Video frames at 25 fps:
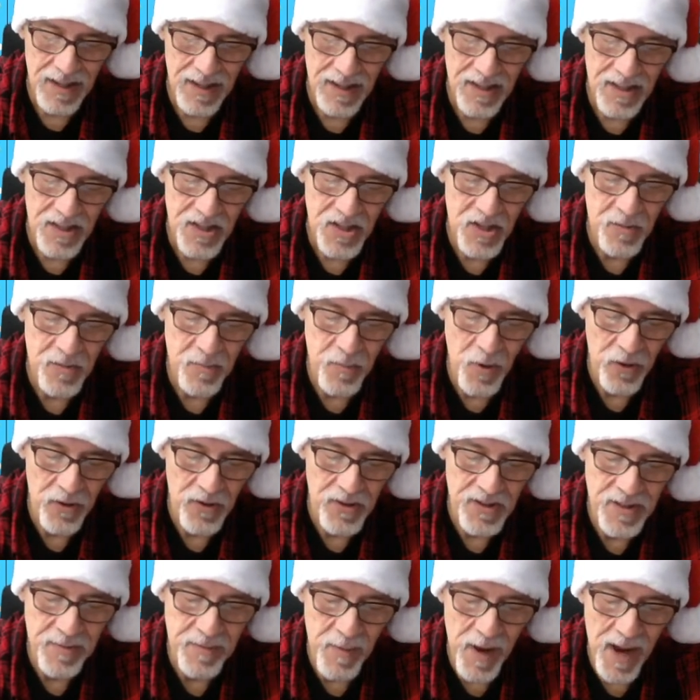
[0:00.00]
smirk
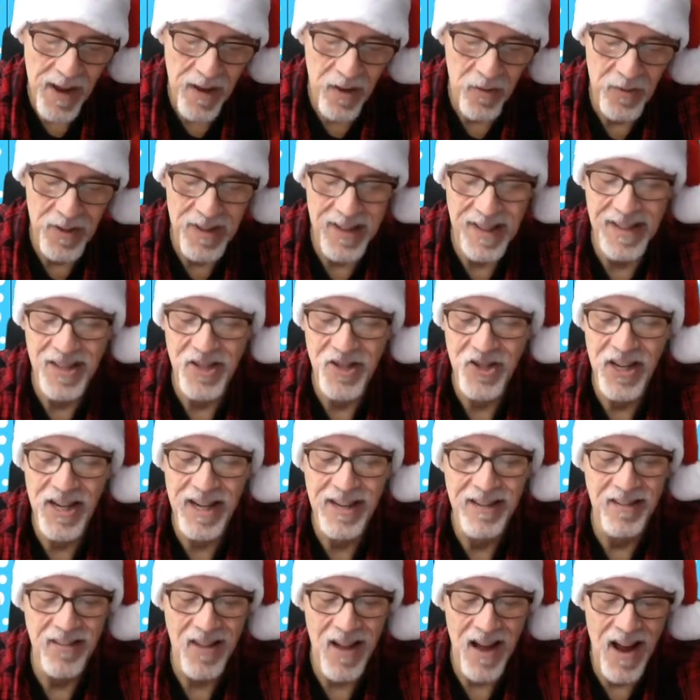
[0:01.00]
smile with the
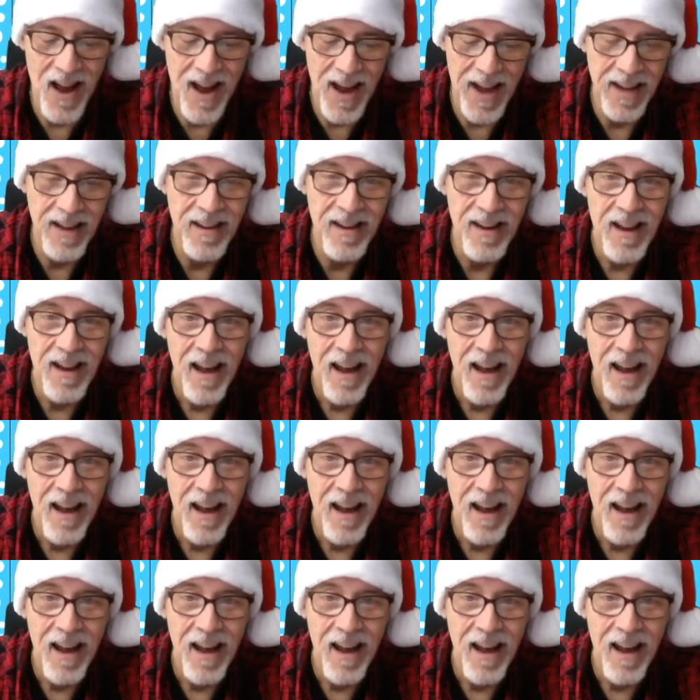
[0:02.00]
cheek line.